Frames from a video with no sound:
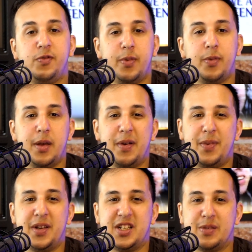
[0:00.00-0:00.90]
will be a bit,
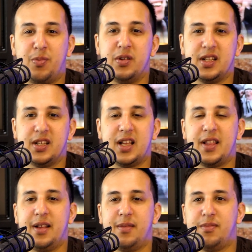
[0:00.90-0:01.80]
bit disappointed that
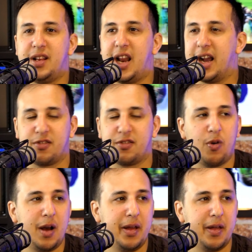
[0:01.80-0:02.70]
they lacked
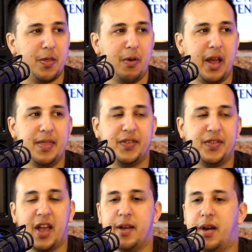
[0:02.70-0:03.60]
quite a bit of threat in this
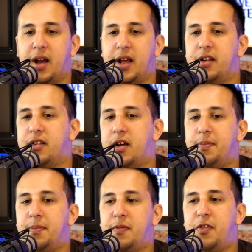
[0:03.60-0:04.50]
game. And
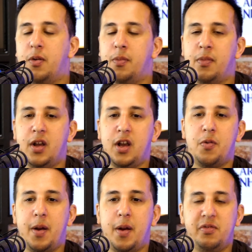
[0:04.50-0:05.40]
um, Fulham
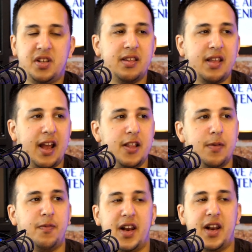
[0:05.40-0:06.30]
were able to contain them
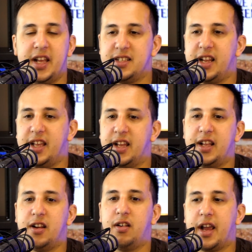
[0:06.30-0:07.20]
fairly easily. And it
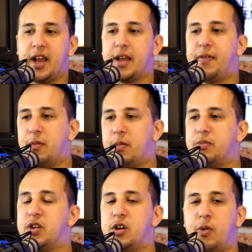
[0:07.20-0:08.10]
looked like if anyone was
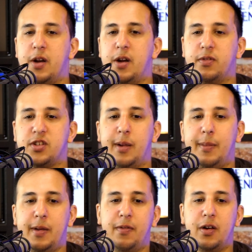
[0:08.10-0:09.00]
going to win it, it was going to be
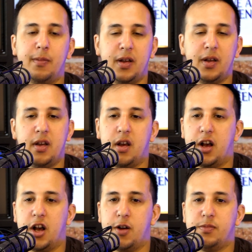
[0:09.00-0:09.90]
Fulham.
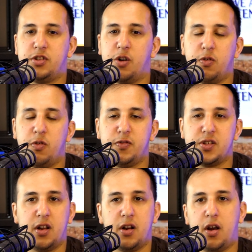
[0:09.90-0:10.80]
Um, so Wolves,
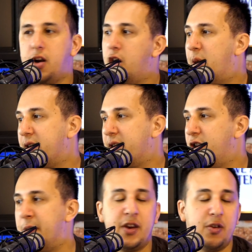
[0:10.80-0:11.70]
a lot, a lot of work to do.
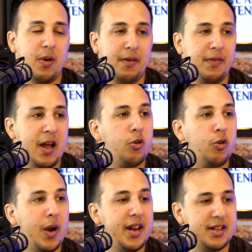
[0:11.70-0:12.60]
They do have now
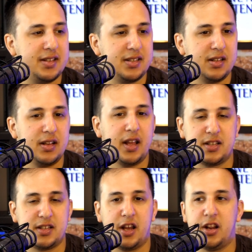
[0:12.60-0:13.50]
Guedes, and they
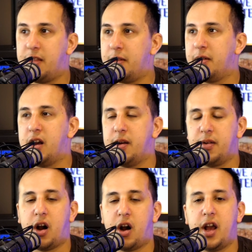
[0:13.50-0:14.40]
signed another guy,
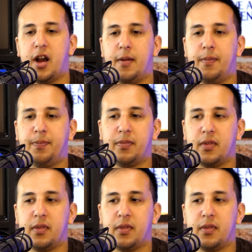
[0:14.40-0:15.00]
guy um,